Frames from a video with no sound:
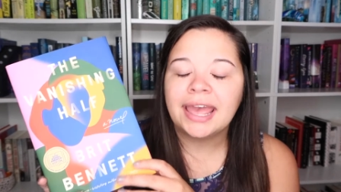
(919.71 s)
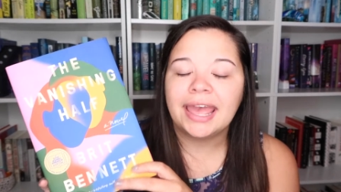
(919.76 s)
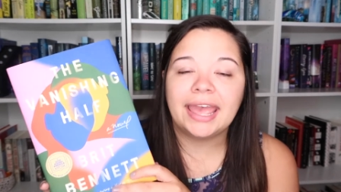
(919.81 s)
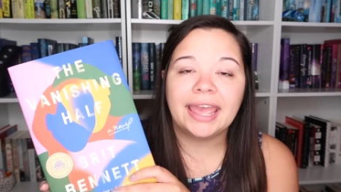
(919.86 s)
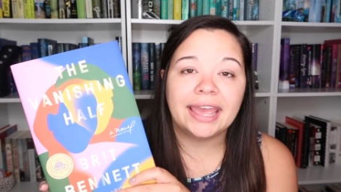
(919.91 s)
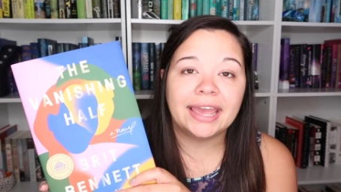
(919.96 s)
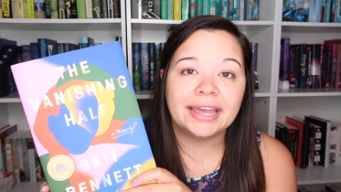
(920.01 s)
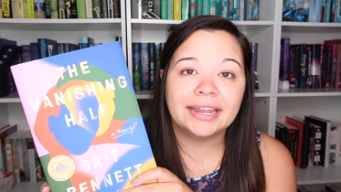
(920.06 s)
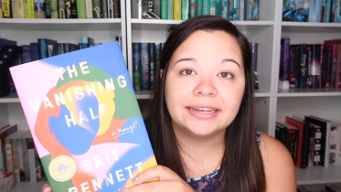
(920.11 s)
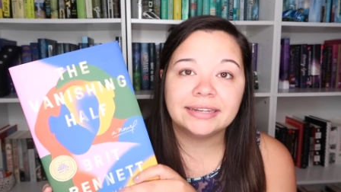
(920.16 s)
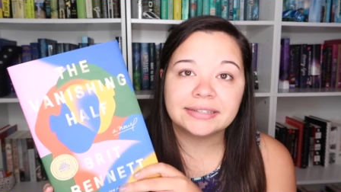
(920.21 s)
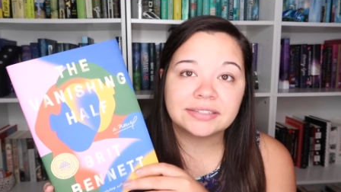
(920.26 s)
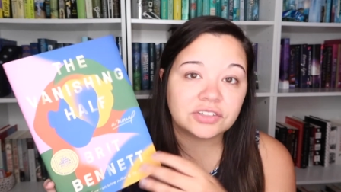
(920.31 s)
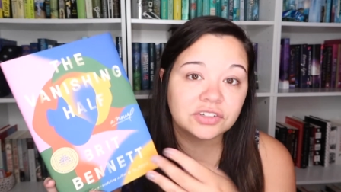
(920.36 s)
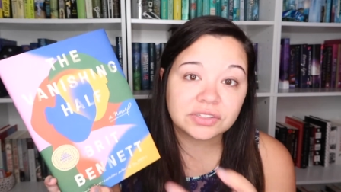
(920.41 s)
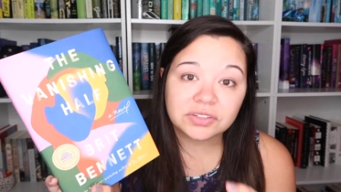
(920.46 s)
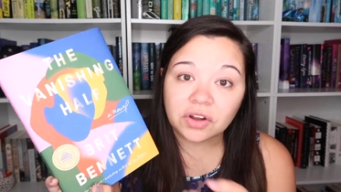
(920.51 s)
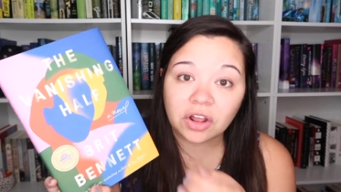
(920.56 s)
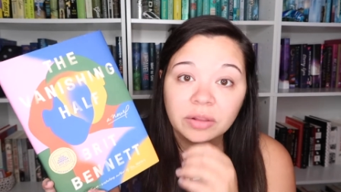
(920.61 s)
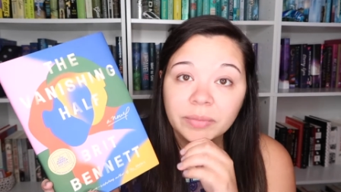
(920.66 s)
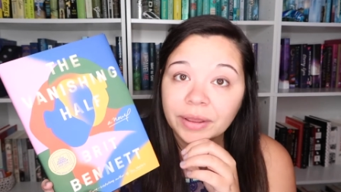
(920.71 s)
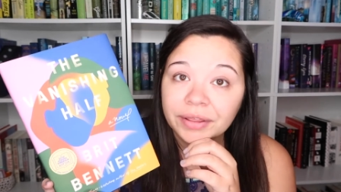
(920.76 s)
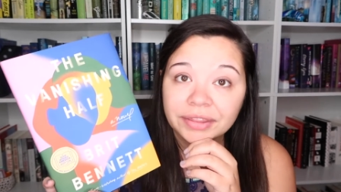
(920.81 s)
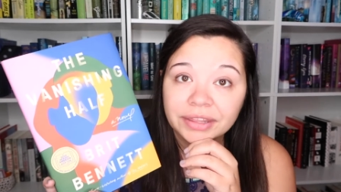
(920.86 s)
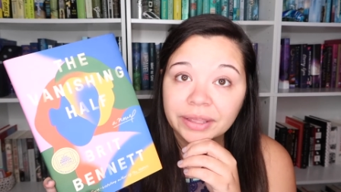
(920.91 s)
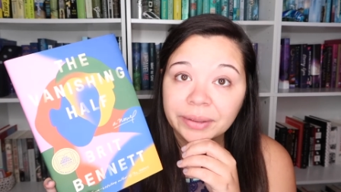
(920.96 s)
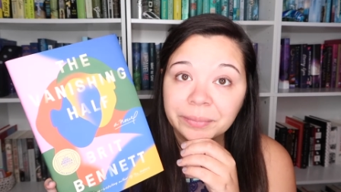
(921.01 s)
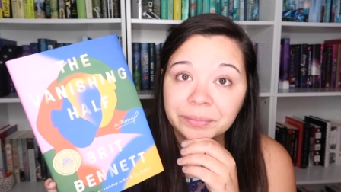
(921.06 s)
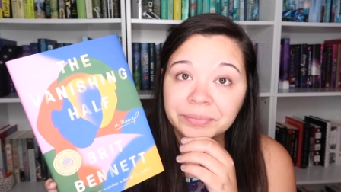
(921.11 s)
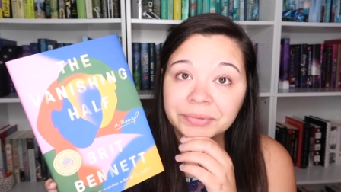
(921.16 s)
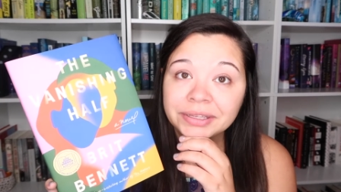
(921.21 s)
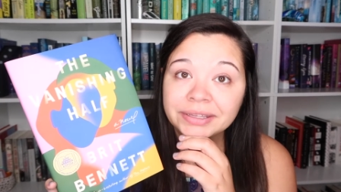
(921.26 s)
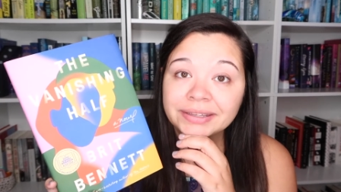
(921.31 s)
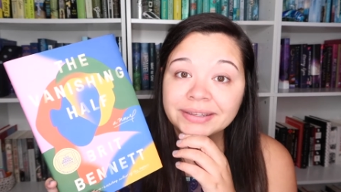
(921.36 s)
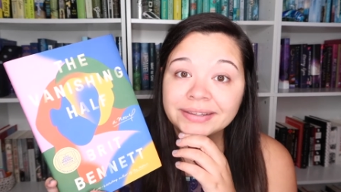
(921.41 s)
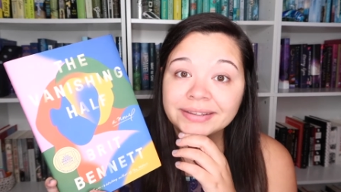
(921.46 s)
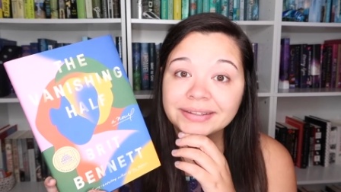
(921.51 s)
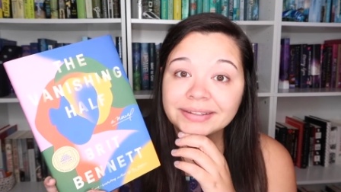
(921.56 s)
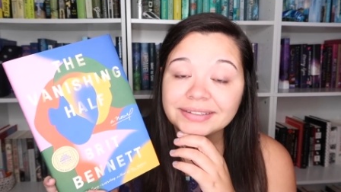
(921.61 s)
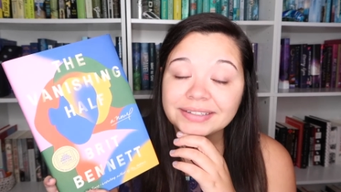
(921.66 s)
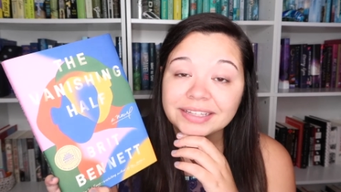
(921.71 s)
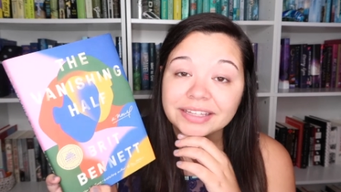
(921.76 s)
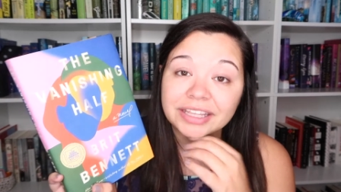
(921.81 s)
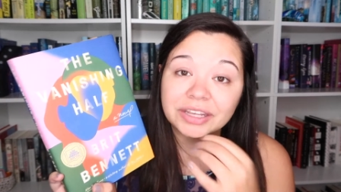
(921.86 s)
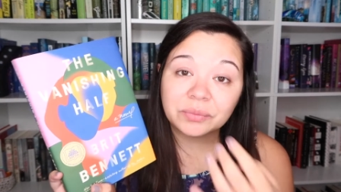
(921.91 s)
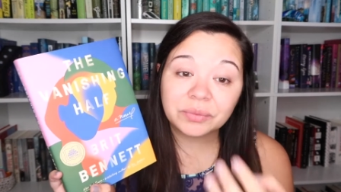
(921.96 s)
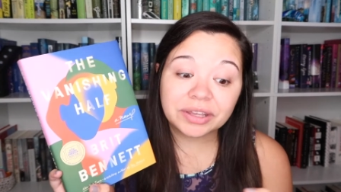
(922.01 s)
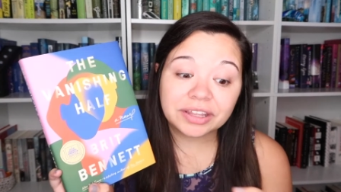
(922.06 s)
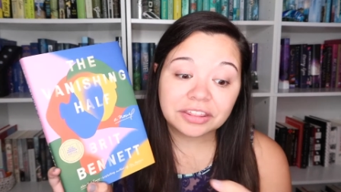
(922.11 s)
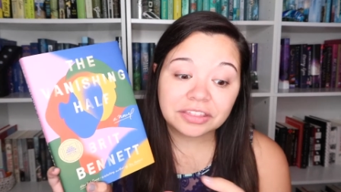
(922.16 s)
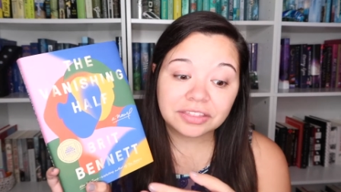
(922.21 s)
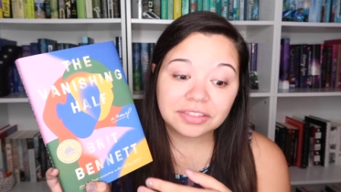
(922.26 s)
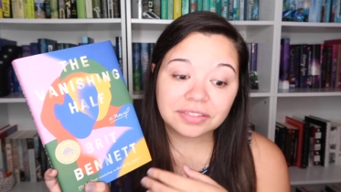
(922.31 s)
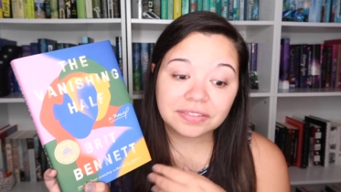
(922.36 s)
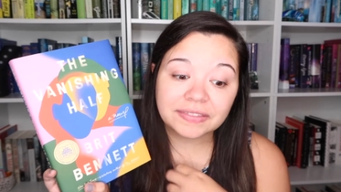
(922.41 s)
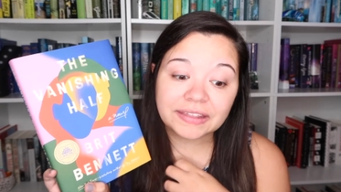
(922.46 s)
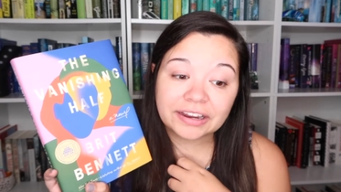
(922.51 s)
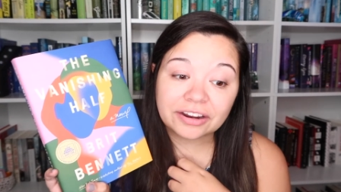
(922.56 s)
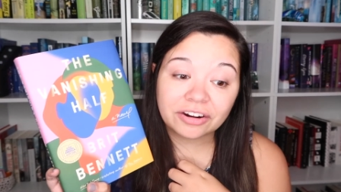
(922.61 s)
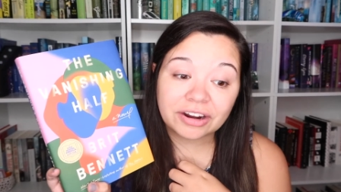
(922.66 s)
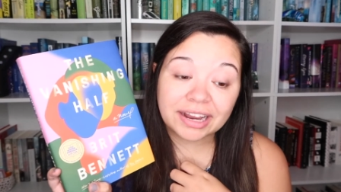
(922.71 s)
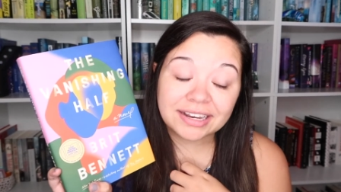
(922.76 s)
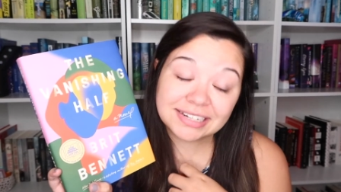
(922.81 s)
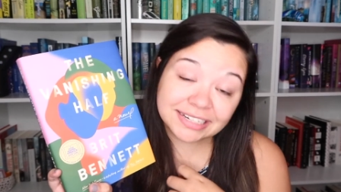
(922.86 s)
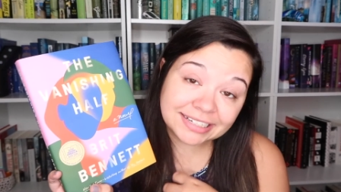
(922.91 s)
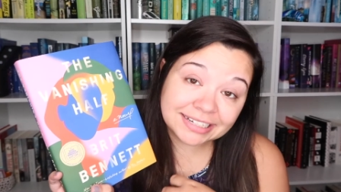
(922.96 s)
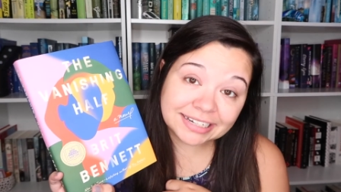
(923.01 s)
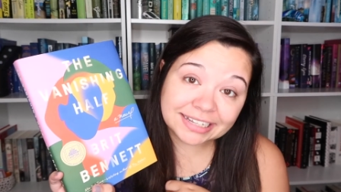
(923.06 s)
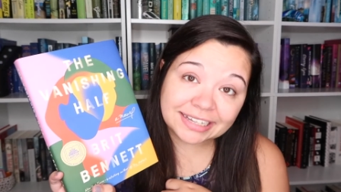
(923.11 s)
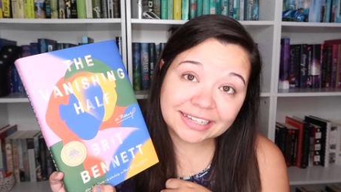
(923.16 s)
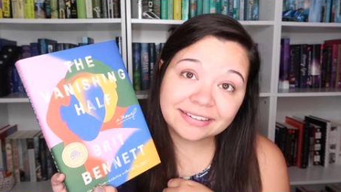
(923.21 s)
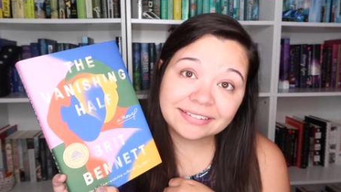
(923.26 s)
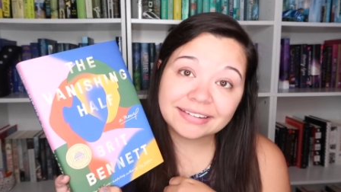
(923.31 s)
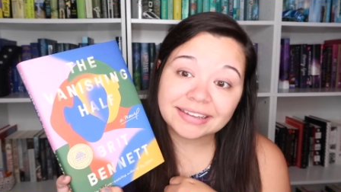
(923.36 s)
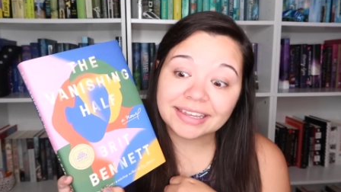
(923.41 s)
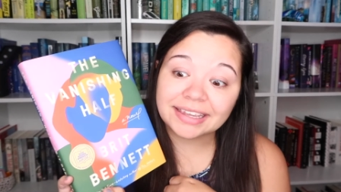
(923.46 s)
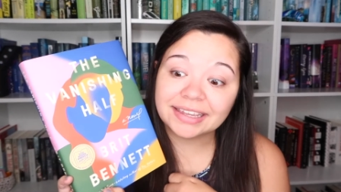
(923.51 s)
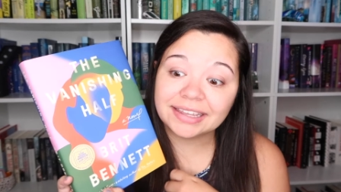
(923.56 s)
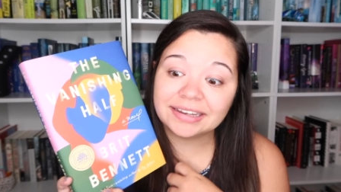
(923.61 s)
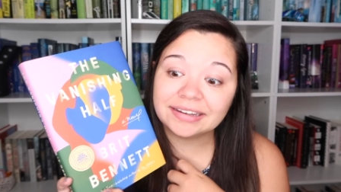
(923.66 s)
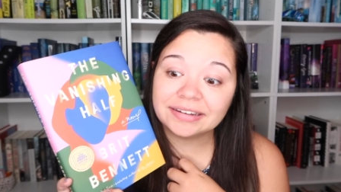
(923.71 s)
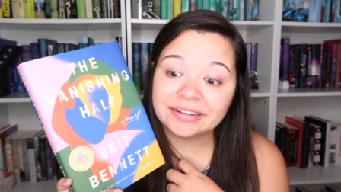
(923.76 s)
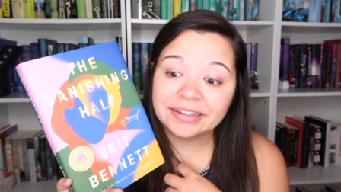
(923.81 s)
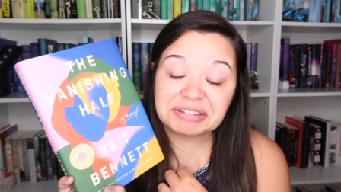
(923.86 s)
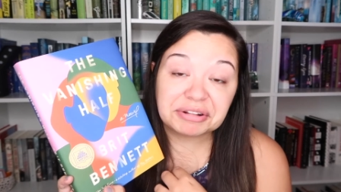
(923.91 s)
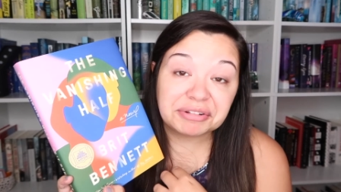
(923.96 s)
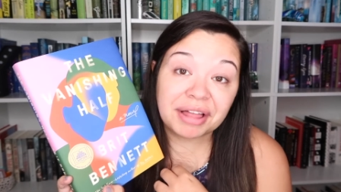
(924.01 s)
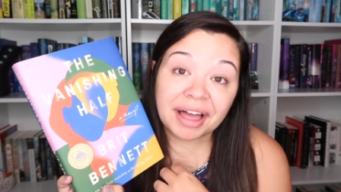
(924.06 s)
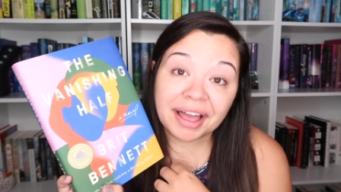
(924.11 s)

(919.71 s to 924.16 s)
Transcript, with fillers: and it's just all about them dealing with their identity in their